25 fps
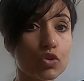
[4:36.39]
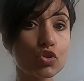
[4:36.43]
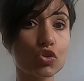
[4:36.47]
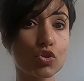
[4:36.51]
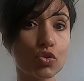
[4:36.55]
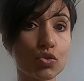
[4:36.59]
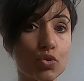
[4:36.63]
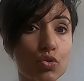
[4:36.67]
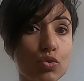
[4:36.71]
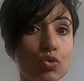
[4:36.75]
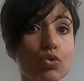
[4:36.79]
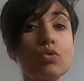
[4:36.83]

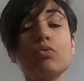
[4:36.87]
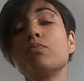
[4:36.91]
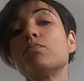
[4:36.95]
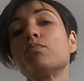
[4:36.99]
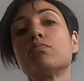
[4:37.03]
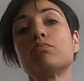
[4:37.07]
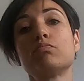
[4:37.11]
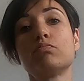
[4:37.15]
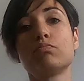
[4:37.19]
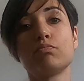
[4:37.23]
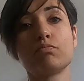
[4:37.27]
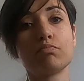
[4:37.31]
to
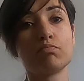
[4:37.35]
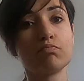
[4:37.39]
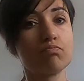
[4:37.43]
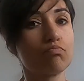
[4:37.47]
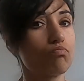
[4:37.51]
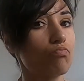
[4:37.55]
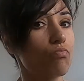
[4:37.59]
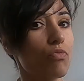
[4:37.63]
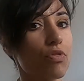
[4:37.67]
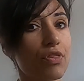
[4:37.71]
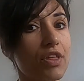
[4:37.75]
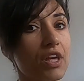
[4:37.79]

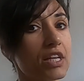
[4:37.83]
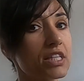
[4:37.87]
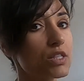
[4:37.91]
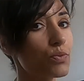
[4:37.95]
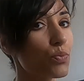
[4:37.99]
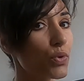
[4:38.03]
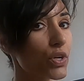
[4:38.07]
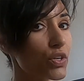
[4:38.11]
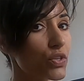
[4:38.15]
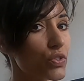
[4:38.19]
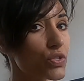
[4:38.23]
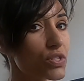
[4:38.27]

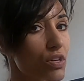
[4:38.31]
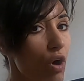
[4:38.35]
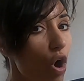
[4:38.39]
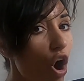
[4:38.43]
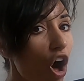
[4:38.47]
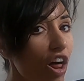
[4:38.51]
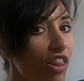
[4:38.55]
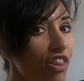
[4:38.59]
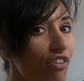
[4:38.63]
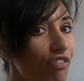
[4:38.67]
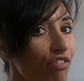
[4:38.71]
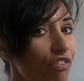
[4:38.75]
things we use
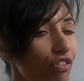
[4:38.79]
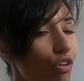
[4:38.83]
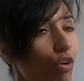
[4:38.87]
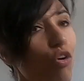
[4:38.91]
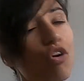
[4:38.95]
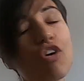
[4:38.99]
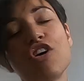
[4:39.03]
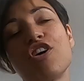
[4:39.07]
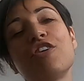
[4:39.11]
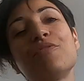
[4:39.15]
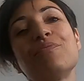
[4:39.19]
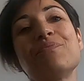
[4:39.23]
on the
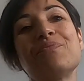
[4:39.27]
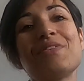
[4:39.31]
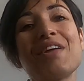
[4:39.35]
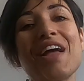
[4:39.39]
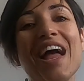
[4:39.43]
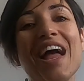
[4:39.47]
floor.